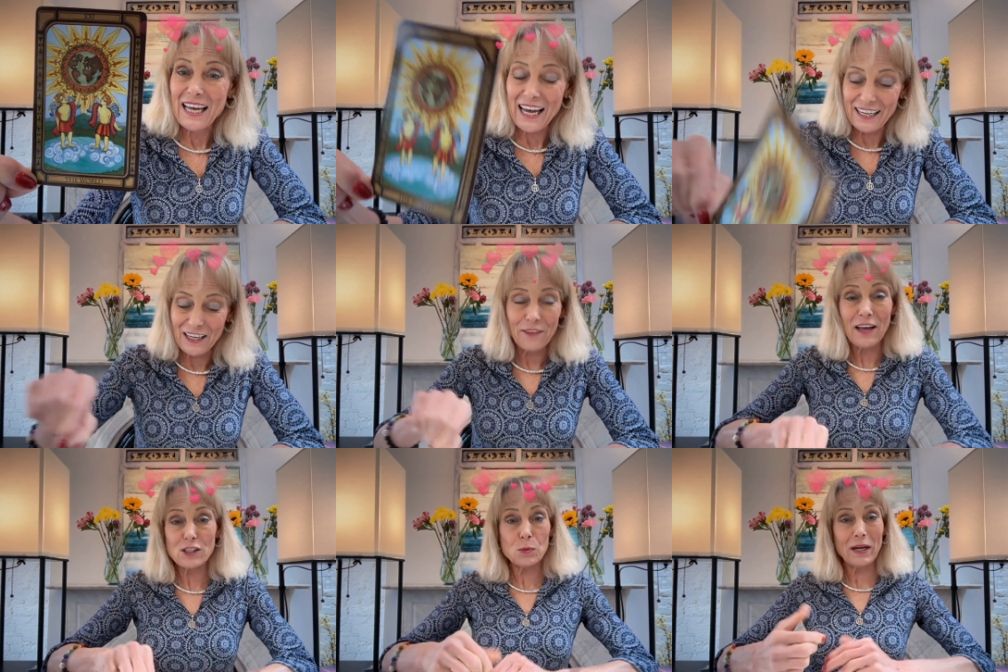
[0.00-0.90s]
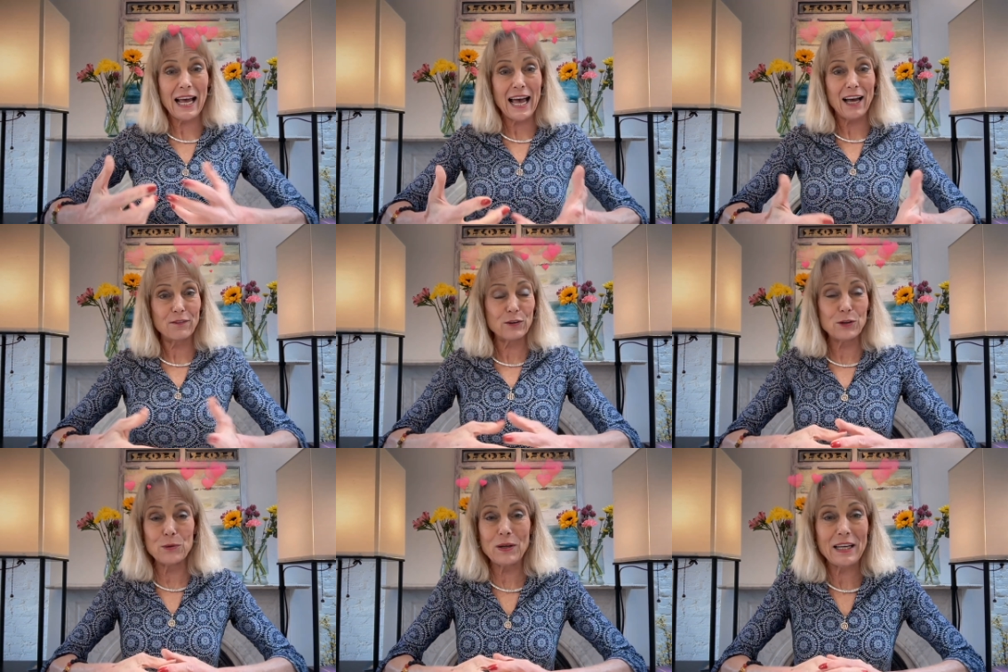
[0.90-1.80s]
And uh, that's what I have for
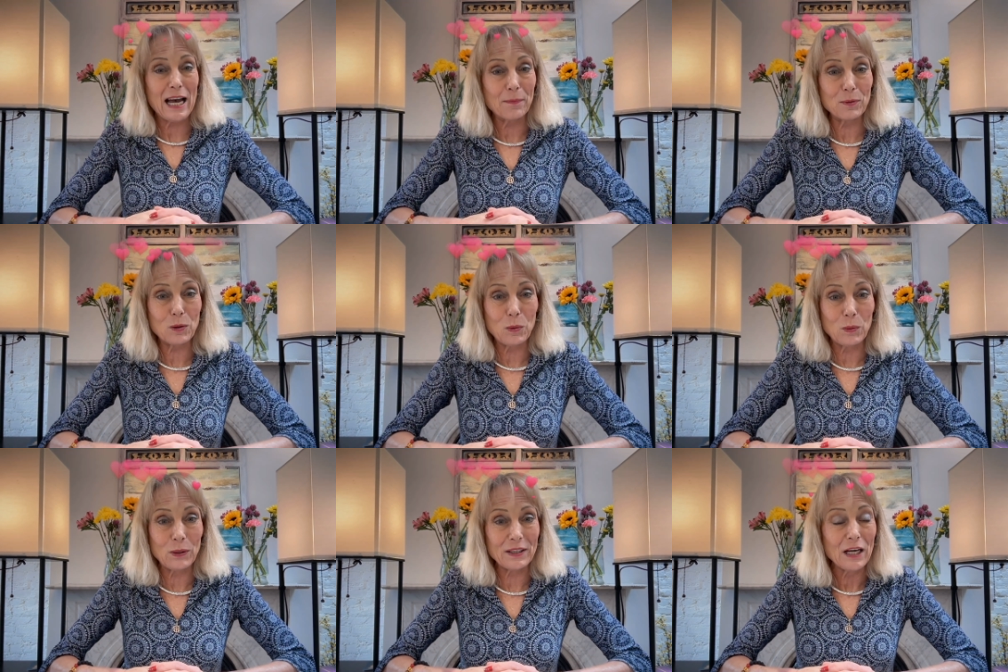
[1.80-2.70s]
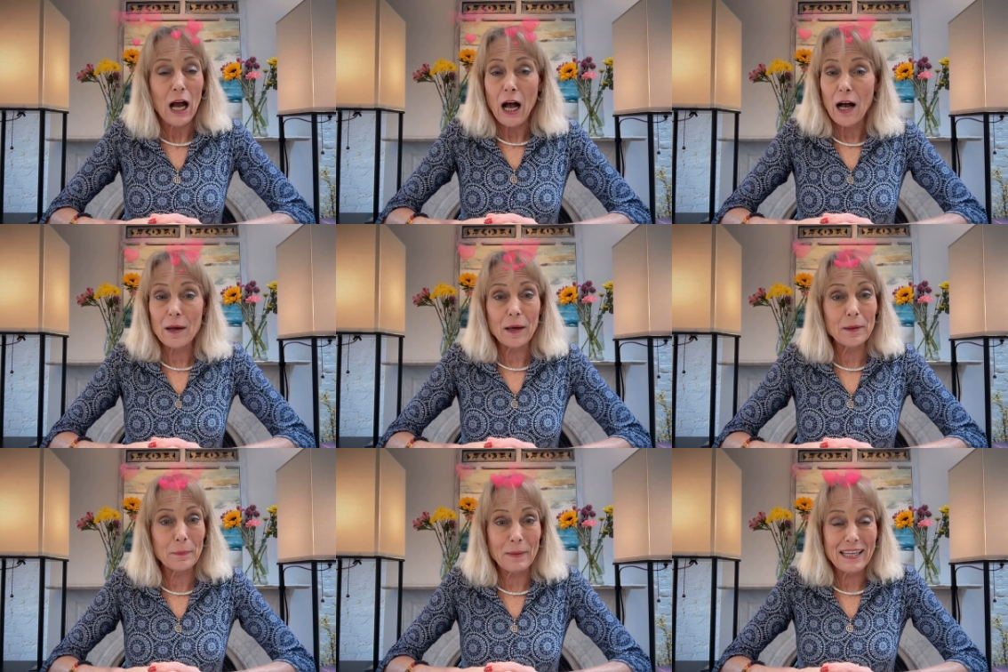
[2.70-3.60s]
you, Capricorn. Uh, an
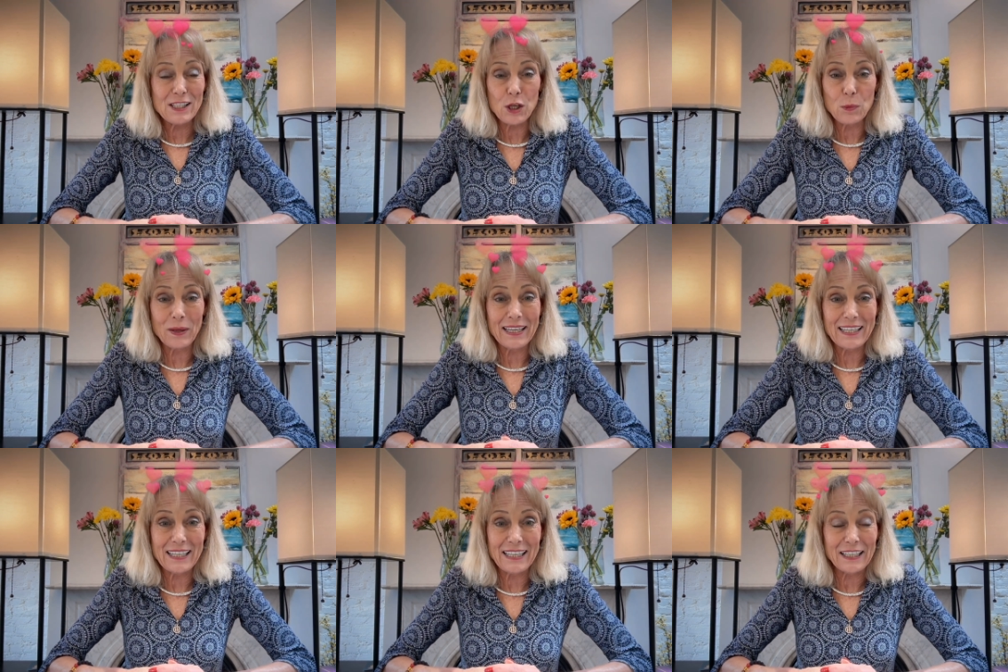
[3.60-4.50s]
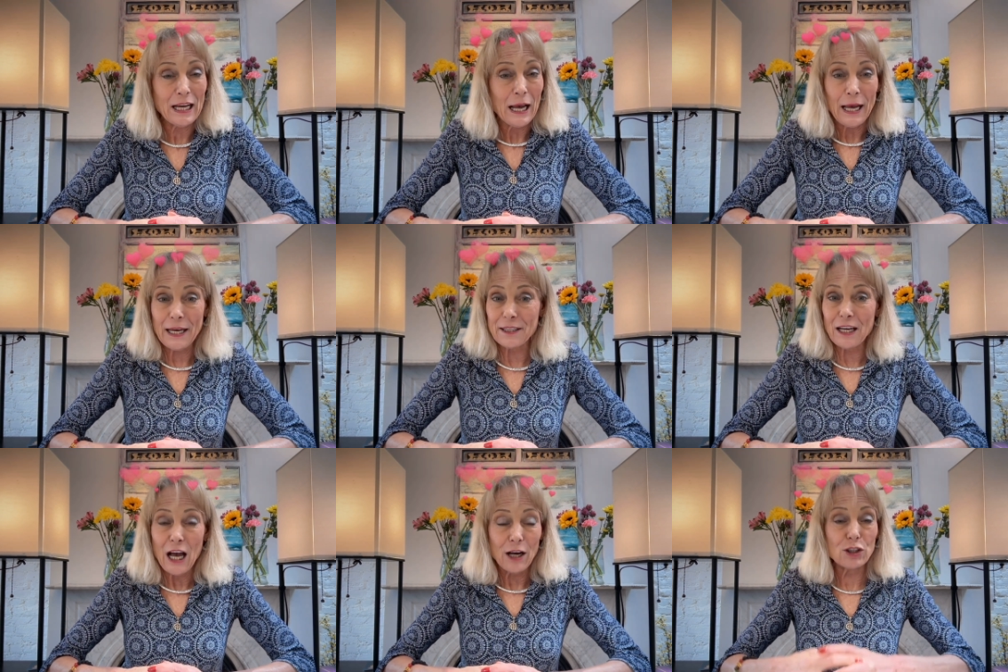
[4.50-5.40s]
amazing reading. And
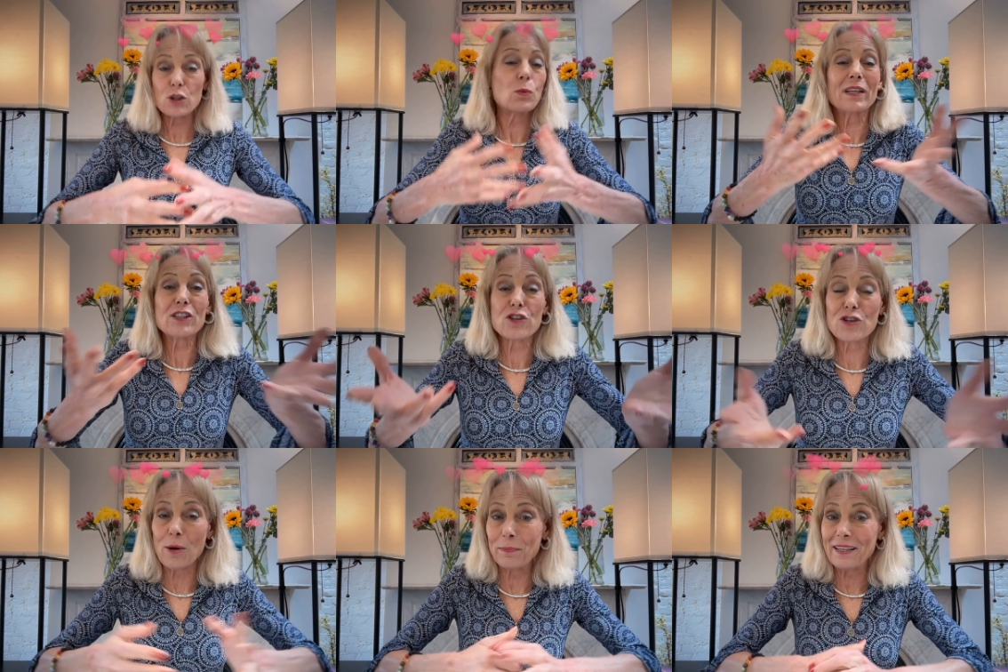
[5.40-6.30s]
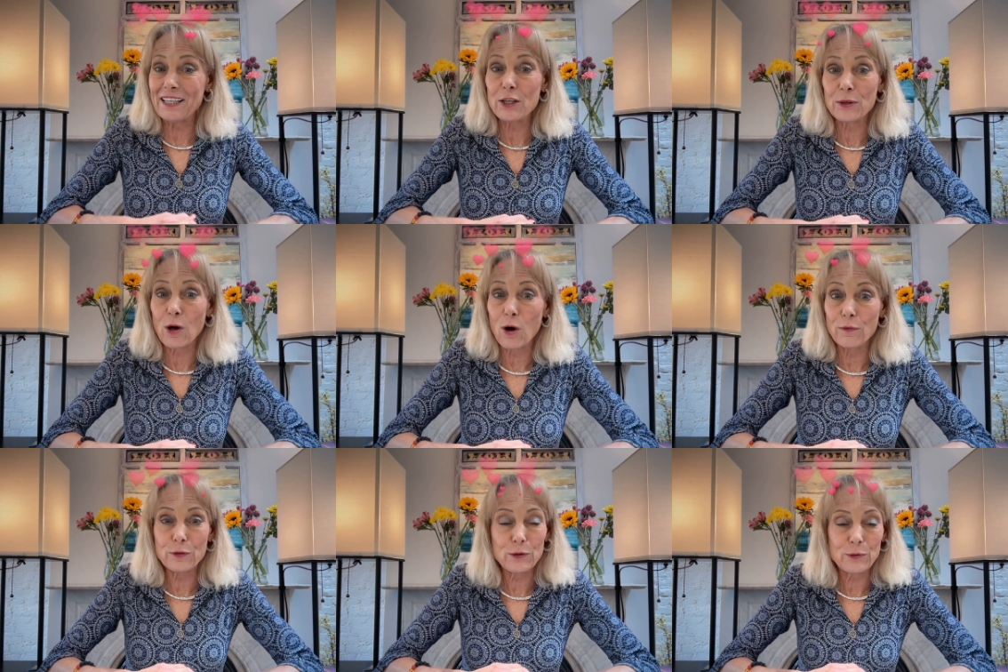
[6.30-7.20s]
I just wanted to jump in here and
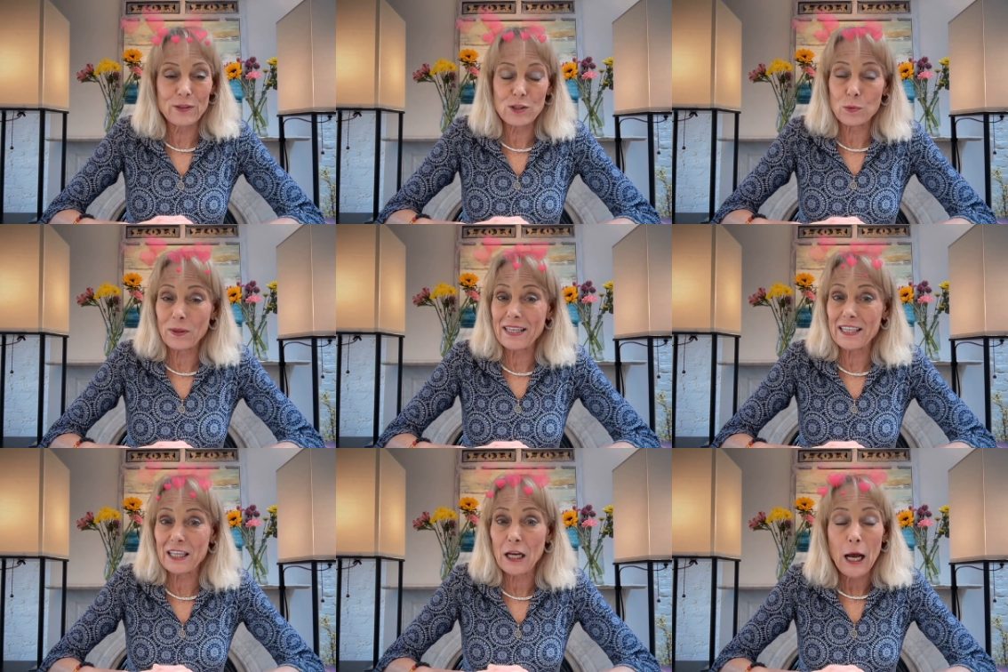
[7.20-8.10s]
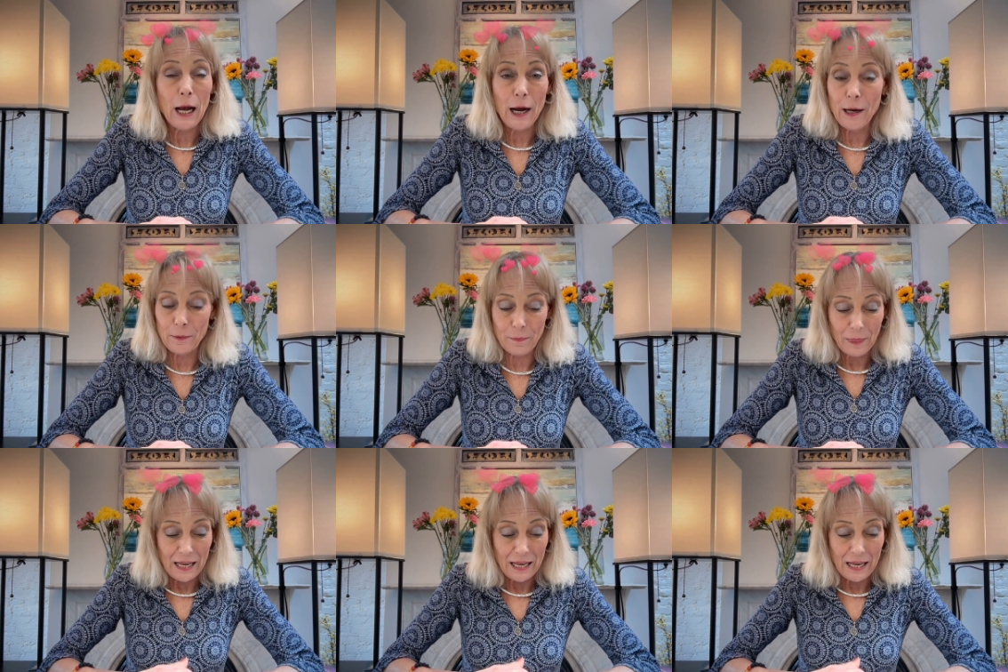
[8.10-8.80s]
offer you this reading. Um,